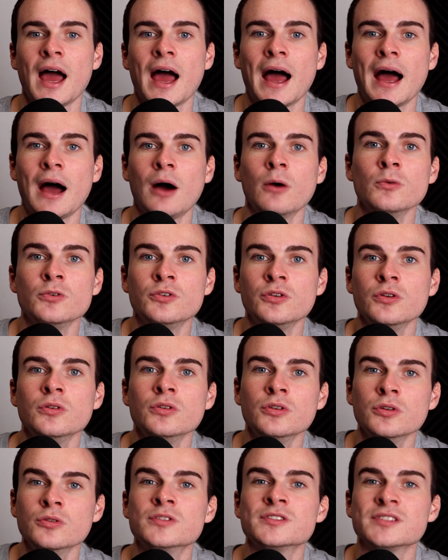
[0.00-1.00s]
How do
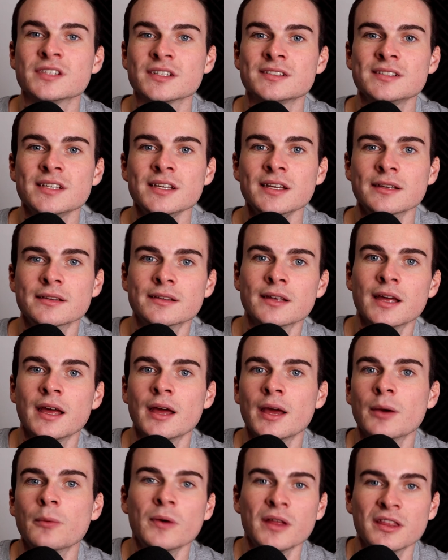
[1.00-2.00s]
you succeed
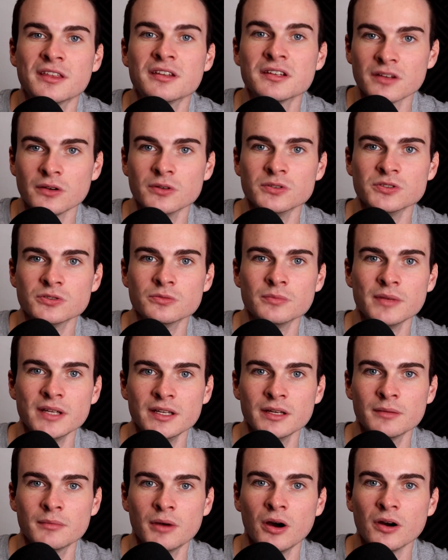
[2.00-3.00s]
with social
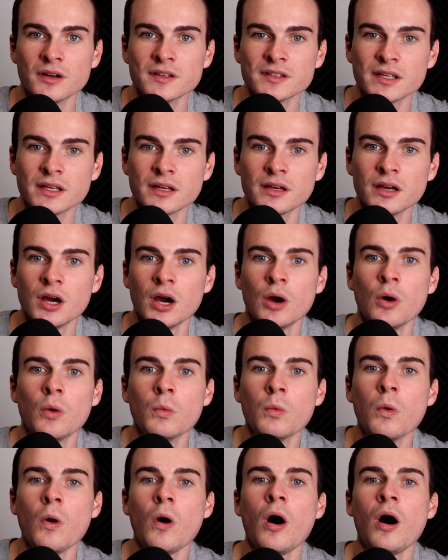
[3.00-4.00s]
media marketing?
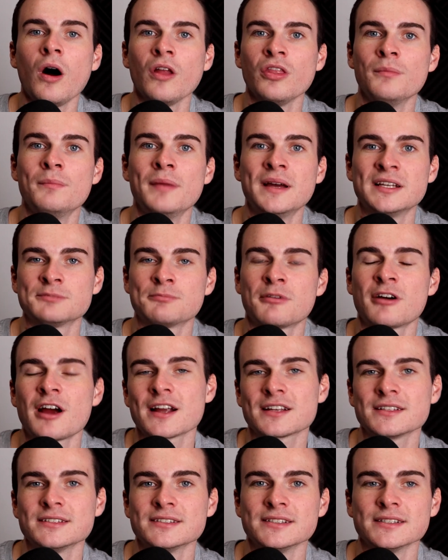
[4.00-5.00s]
What are the best
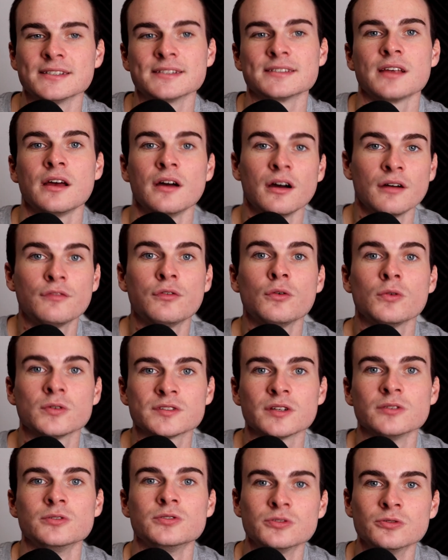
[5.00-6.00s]
practices for
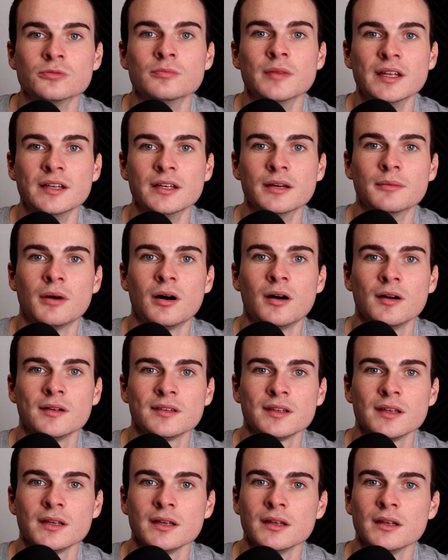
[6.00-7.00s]
social media
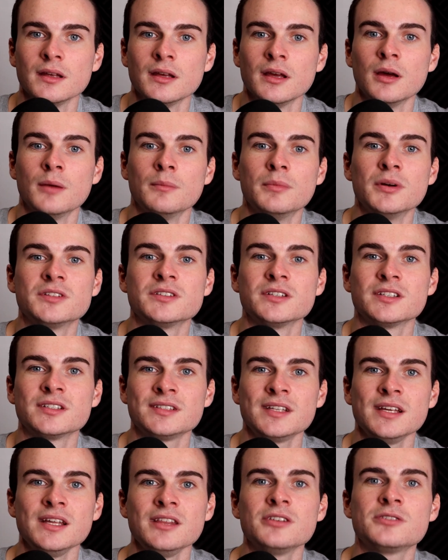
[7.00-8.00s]
marketing? But to
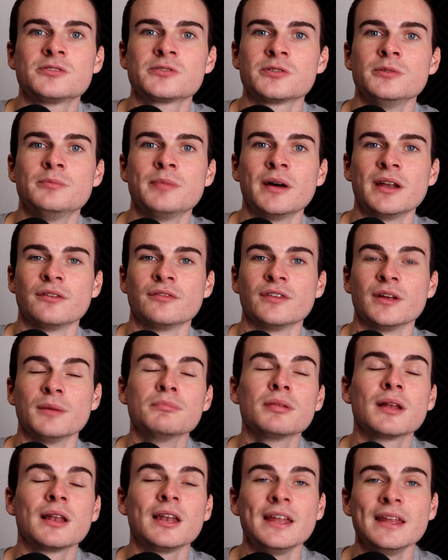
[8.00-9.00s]
see the true benefit,
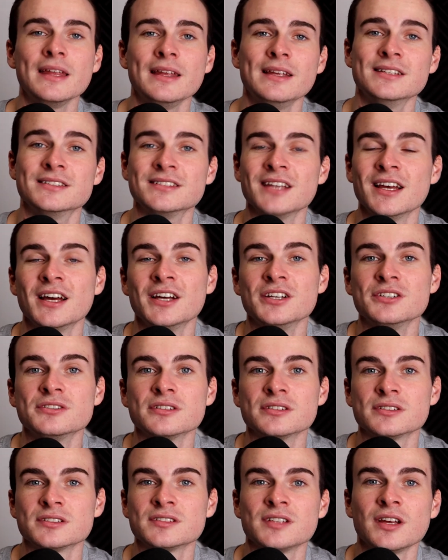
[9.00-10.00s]
please
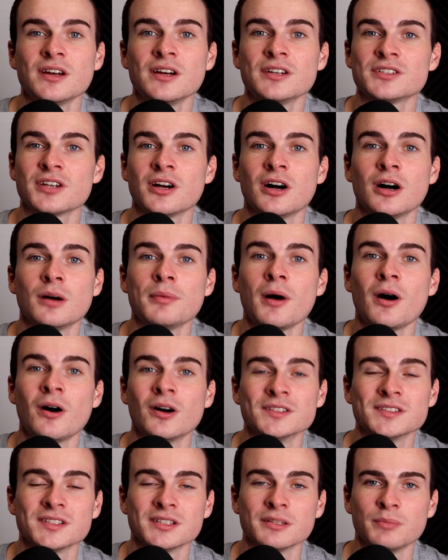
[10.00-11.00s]
just search up
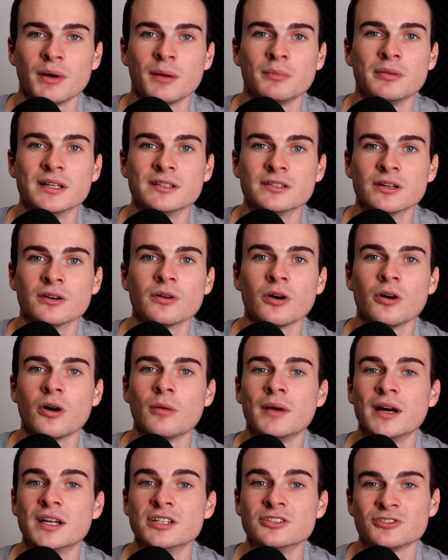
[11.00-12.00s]

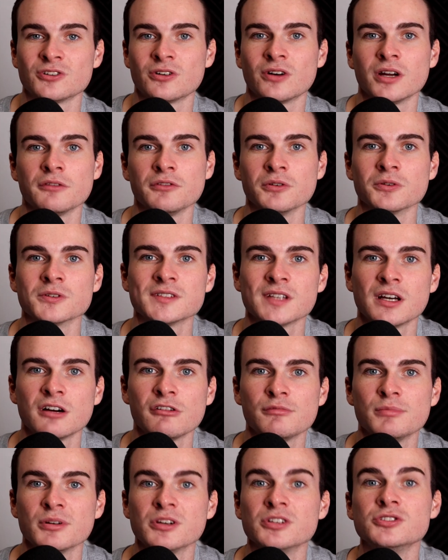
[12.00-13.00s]
answerthepublic.com and try it for
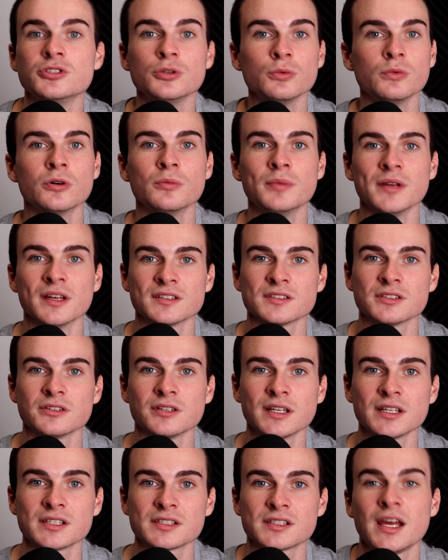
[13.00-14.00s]
yourself, because you will be
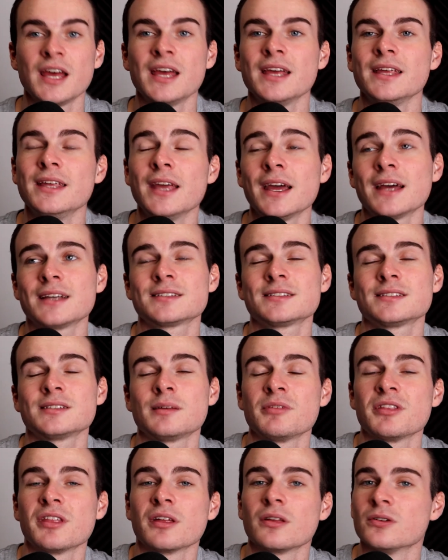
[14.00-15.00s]
astonished. Yes,
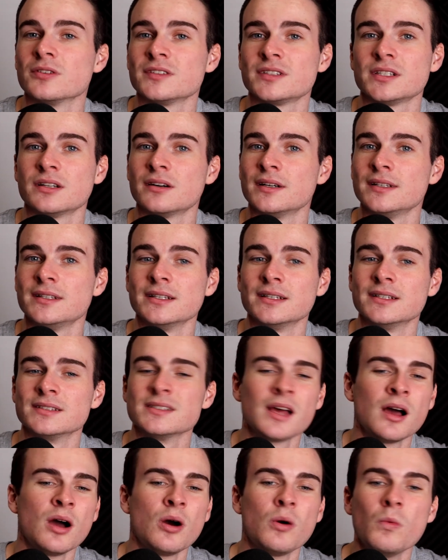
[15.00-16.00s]
some of the content ideas
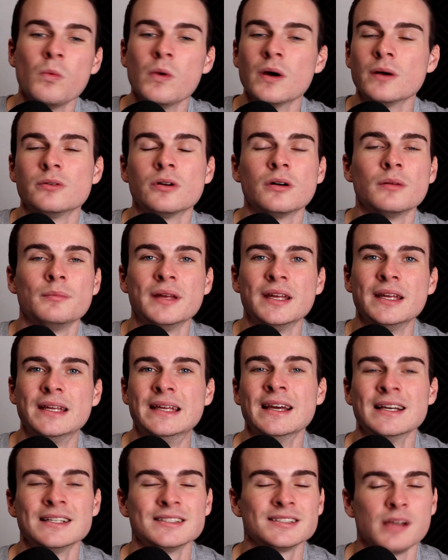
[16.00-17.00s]
will not
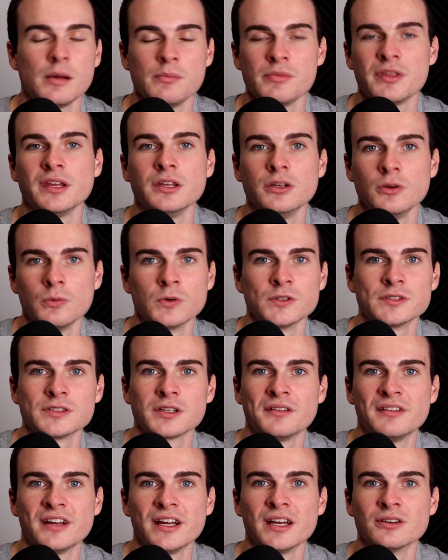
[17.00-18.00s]
be something you want to
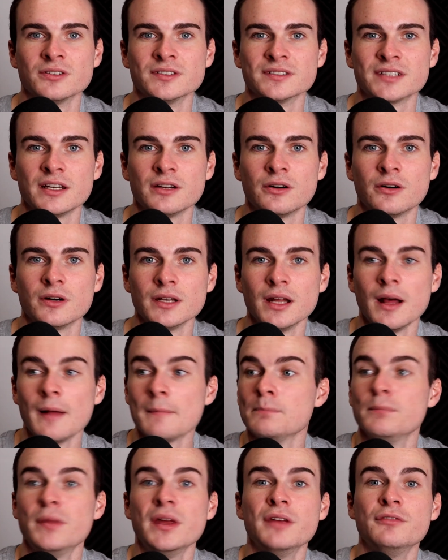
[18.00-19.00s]
create content on.
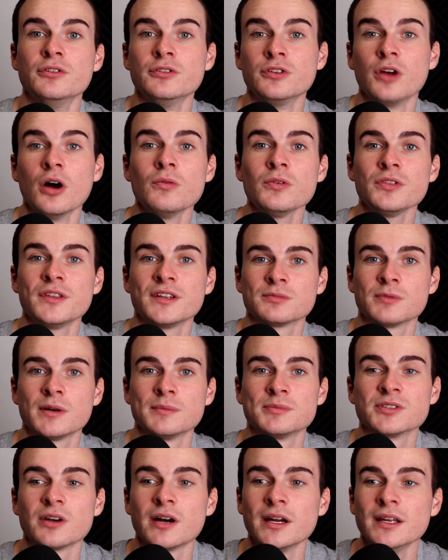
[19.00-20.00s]
But if you go on this
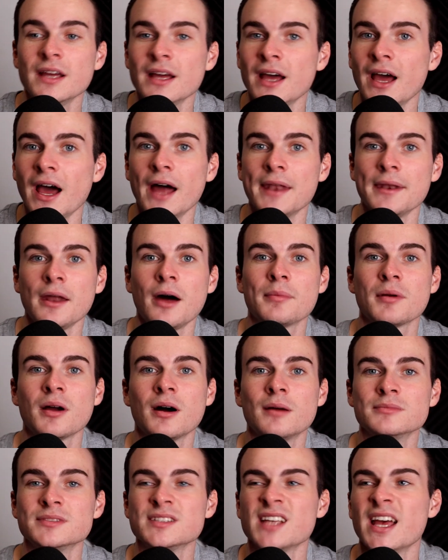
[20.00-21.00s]
website and up
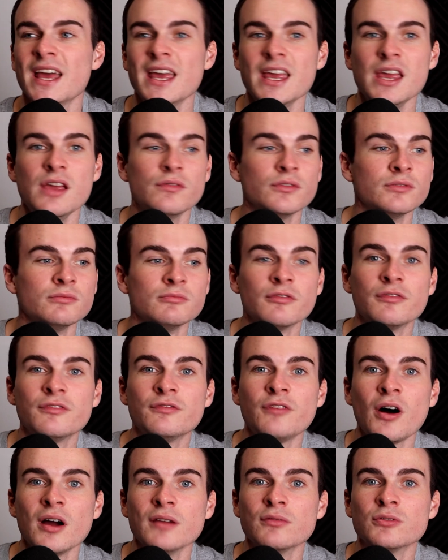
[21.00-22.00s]
comes even
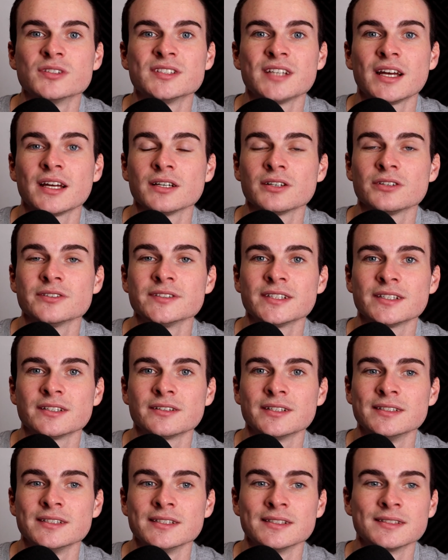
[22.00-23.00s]
5 or 10 content
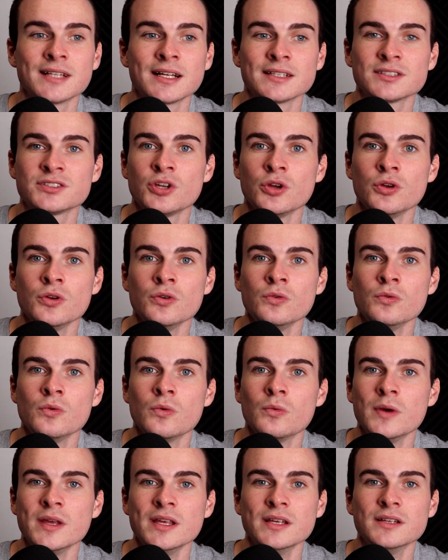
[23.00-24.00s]
ideas, that's 2
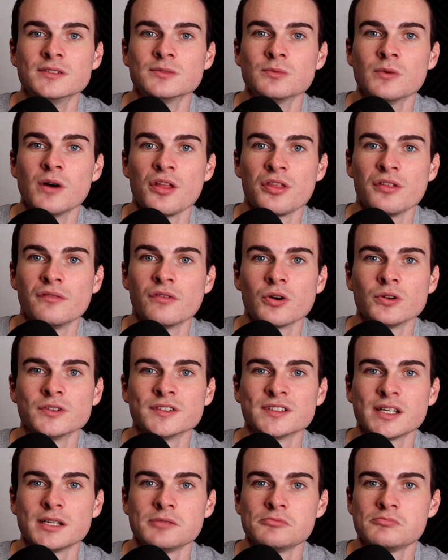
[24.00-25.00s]
weeks worth of
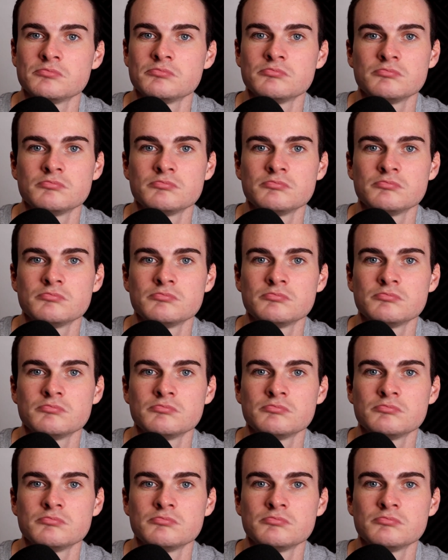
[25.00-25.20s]
content